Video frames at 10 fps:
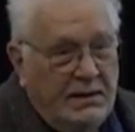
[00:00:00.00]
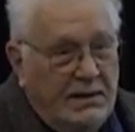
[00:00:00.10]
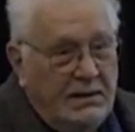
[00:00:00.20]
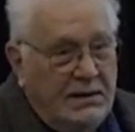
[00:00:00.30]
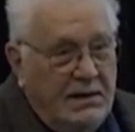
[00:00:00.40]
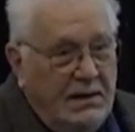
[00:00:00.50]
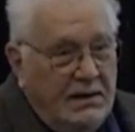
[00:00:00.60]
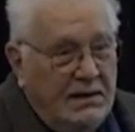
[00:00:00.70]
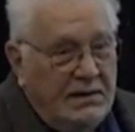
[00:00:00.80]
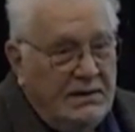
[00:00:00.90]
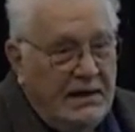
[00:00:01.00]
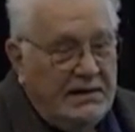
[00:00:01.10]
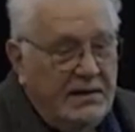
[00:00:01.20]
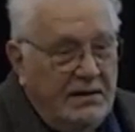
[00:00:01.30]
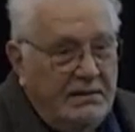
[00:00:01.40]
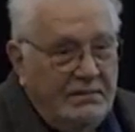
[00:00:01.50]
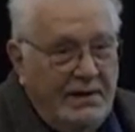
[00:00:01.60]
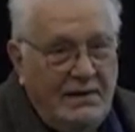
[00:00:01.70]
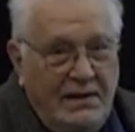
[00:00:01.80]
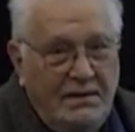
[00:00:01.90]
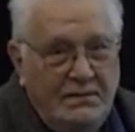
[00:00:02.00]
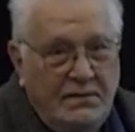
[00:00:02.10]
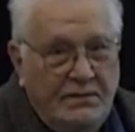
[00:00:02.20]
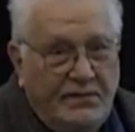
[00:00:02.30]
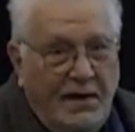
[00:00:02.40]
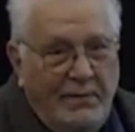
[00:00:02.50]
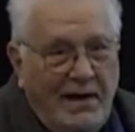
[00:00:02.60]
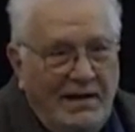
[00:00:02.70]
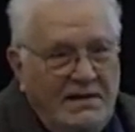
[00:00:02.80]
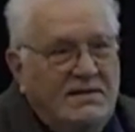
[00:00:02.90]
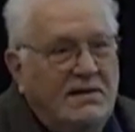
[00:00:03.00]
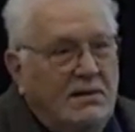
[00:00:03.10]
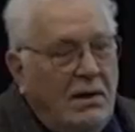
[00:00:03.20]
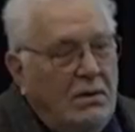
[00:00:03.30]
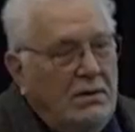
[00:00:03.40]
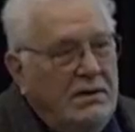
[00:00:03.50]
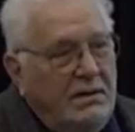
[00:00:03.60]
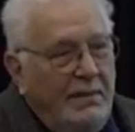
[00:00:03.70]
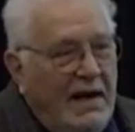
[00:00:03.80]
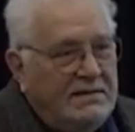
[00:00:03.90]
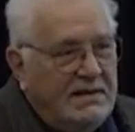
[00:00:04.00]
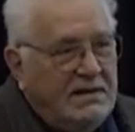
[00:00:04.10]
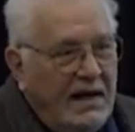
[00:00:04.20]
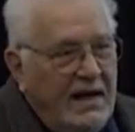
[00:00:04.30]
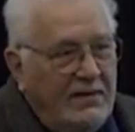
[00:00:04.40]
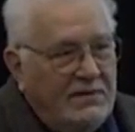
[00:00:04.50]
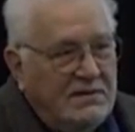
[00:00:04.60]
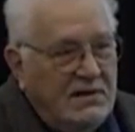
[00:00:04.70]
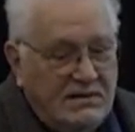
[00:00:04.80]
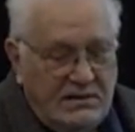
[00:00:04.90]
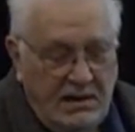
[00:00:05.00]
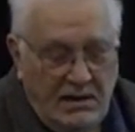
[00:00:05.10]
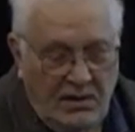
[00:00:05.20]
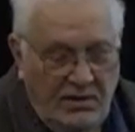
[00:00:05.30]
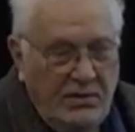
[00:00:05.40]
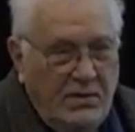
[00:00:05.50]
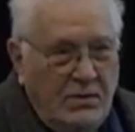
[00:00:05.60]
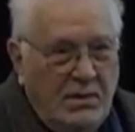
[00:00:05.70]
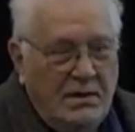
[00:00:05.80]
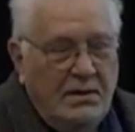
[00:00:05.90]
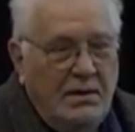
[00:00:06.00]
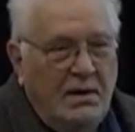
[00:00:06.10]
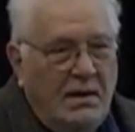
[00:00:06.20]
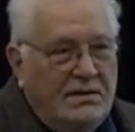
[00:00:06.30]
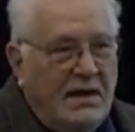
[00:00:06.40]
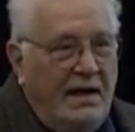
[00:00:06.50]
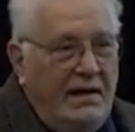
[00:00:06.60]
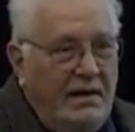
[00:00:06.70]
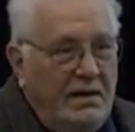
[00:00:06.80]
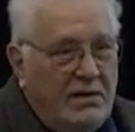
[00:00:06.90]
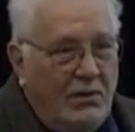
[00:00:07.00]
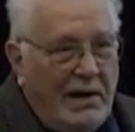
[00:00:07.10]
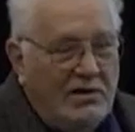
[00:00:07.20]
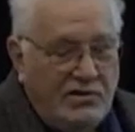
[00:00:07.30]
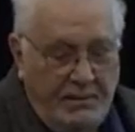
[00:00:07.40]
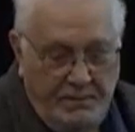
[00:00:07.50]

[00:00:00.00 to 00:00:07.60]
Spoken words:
that they're really fundamentally zero, and the mass that they have is just due to a tiny correction.